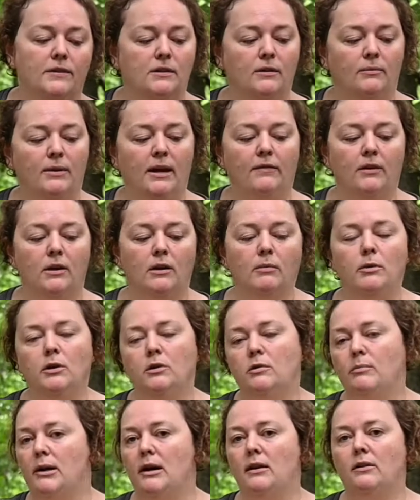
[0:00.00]
So we have a
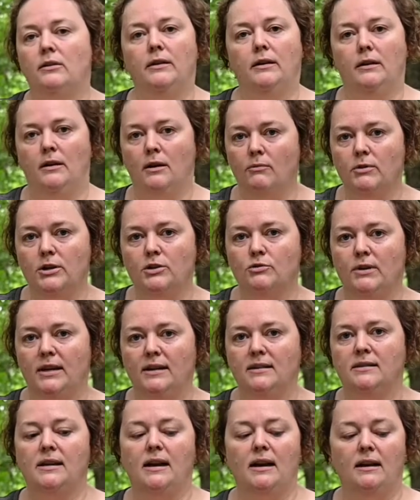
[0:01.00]
communal bottle that no one
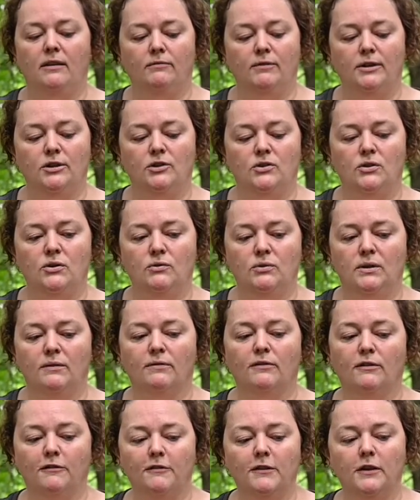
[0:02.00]
drinks out of. We just use
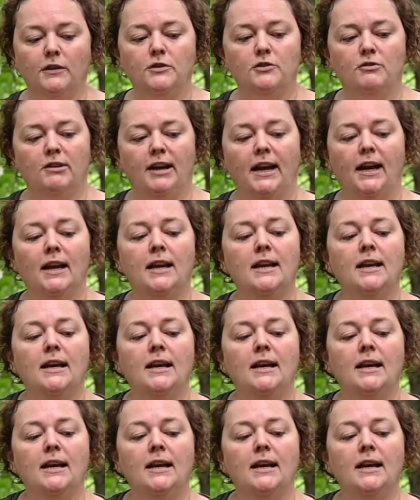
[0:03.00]
it for filtering,